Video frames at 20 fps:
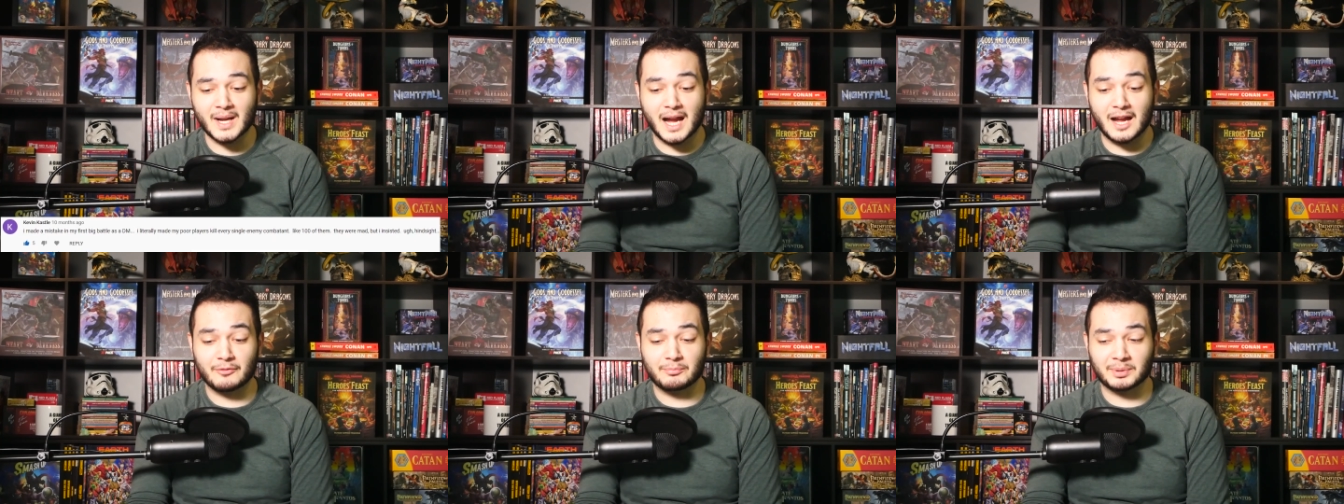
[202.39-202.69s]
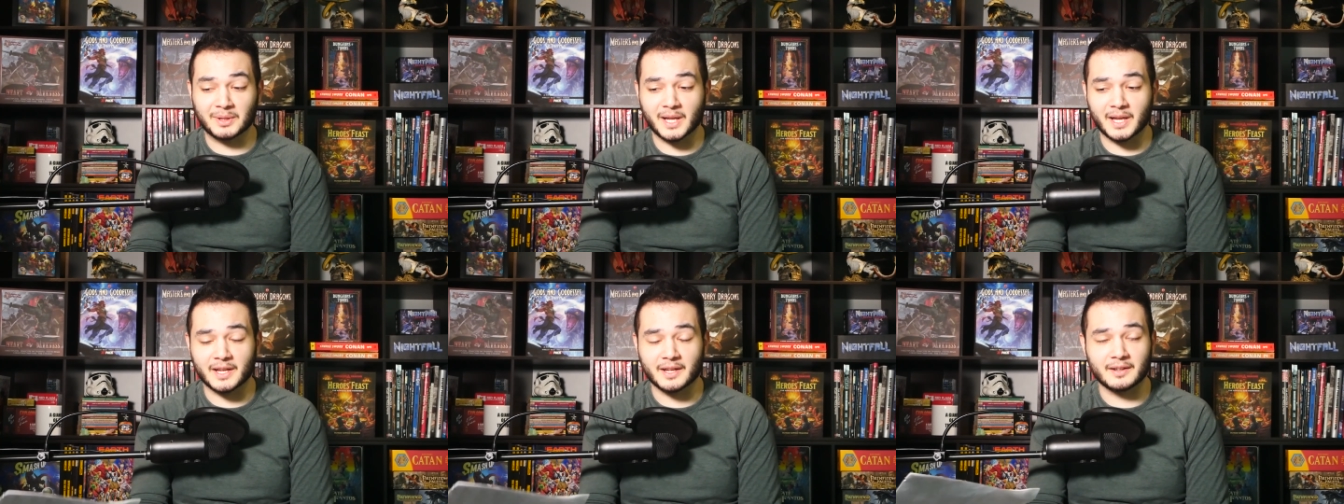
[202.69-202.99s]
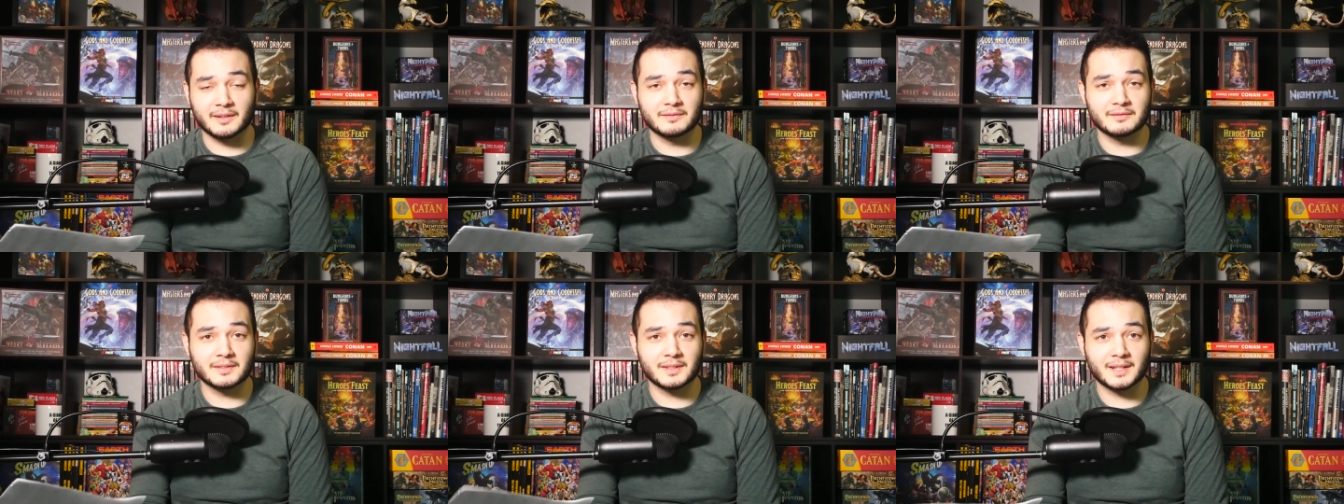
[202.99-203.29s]
I've played
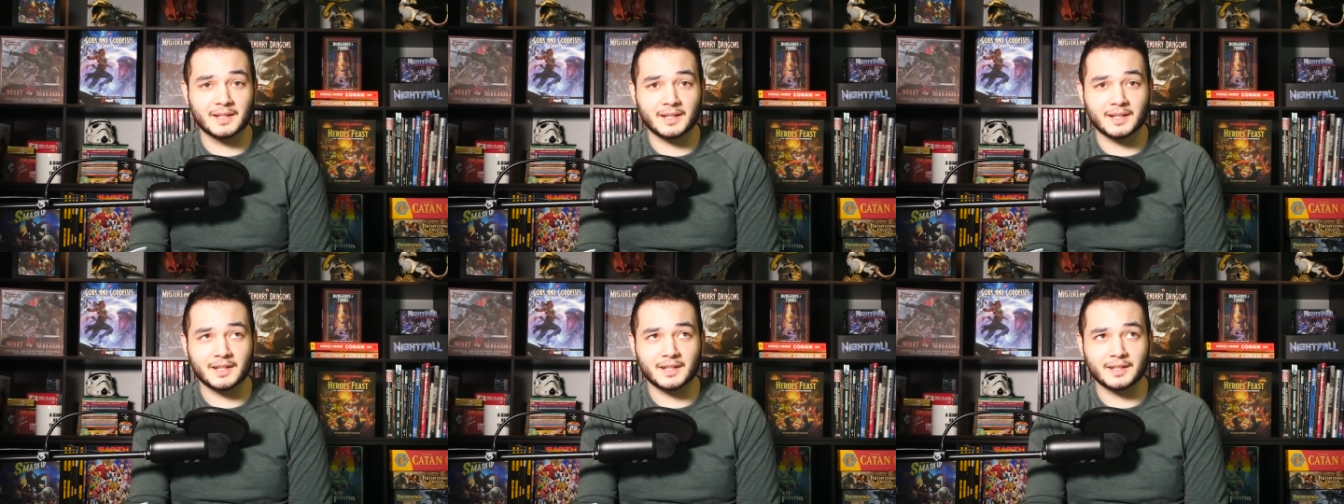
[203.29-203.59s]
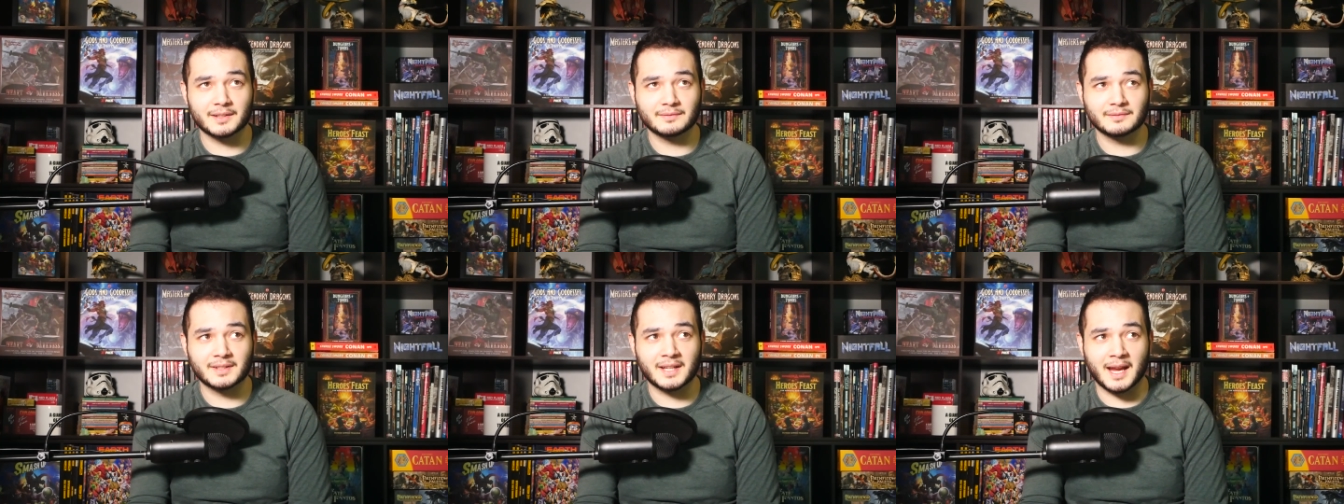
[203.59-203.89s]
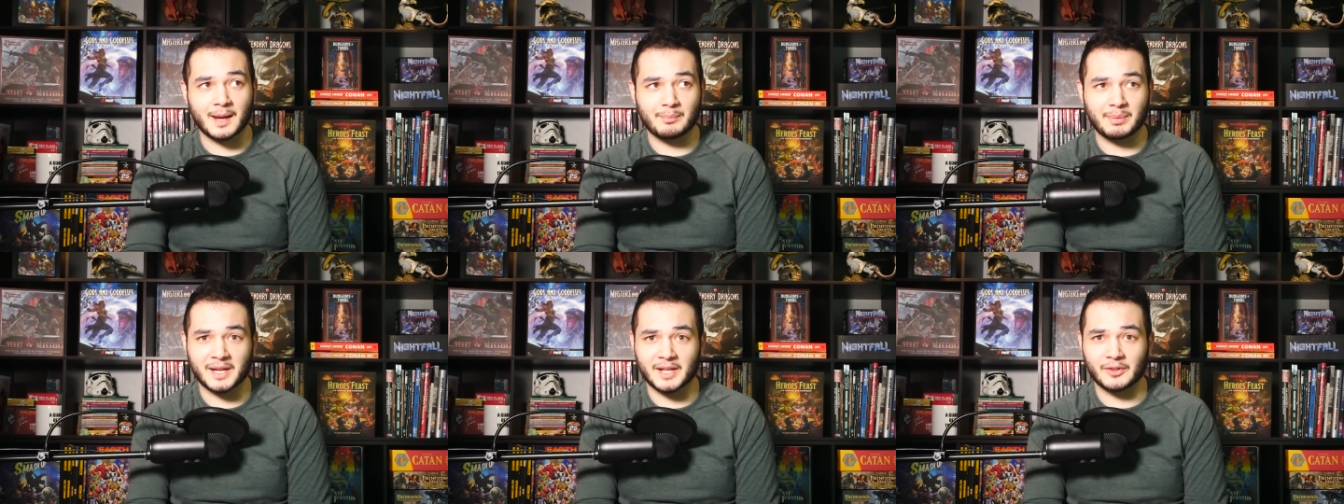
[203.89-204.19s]
in uh,
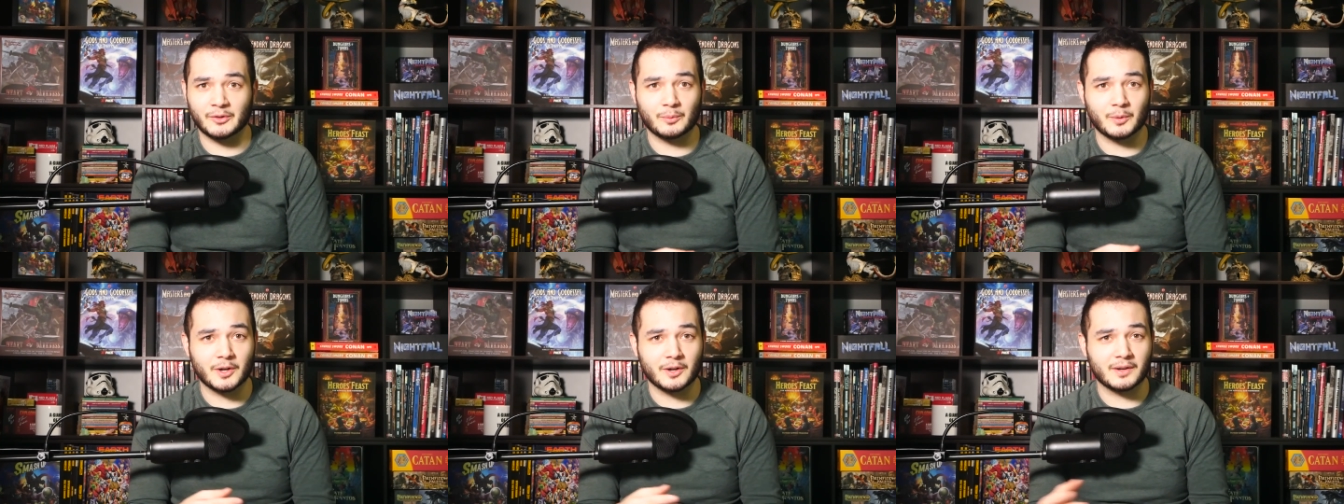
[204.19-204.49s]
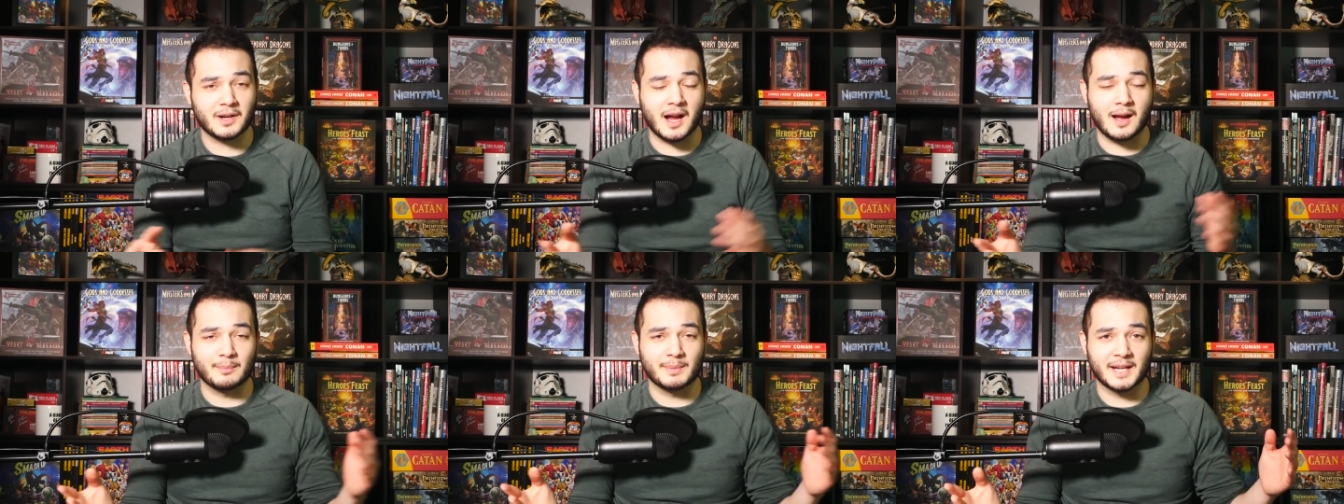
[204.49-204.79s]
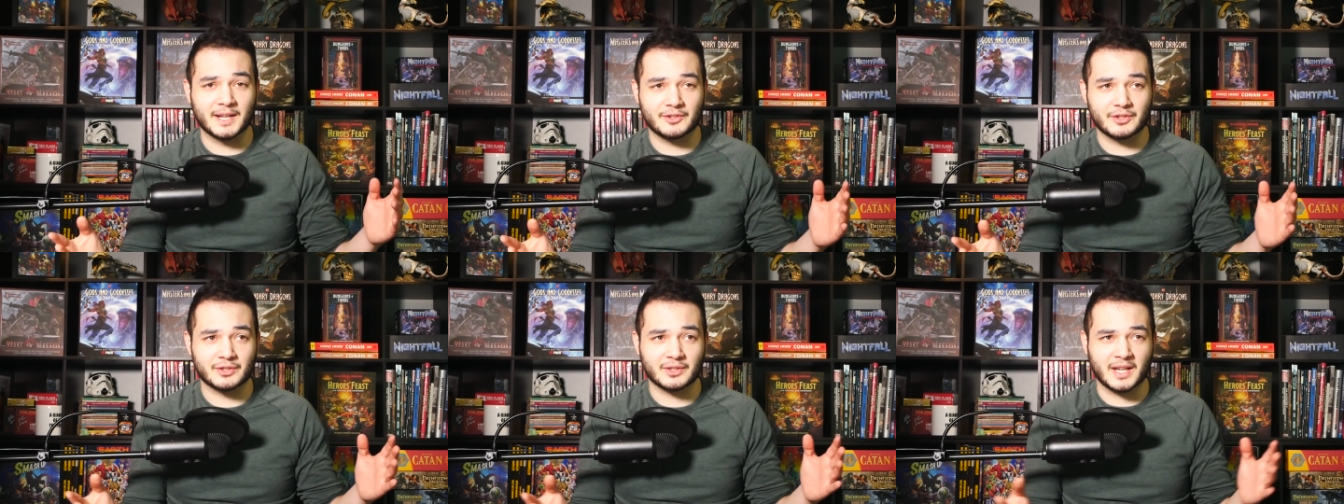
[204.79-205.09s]
campaigns where
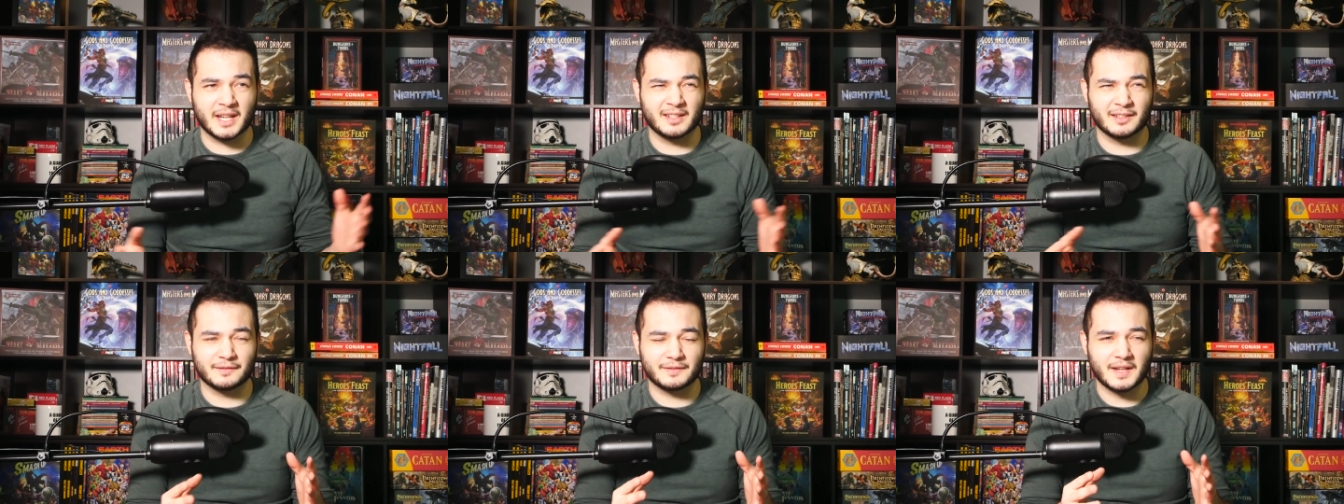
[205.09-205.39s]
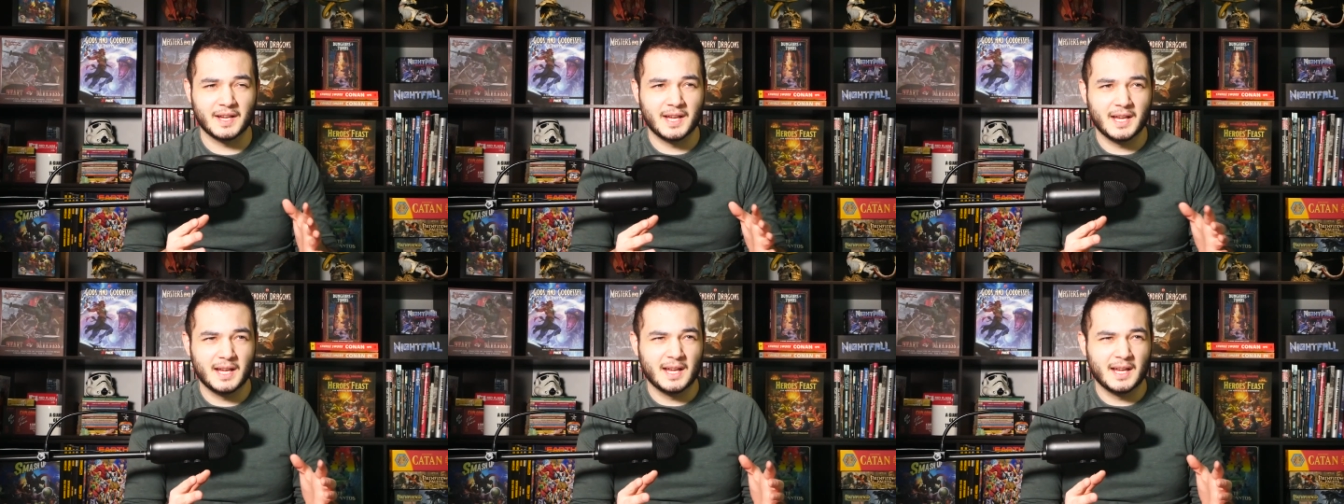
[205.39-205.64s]
combat just kind of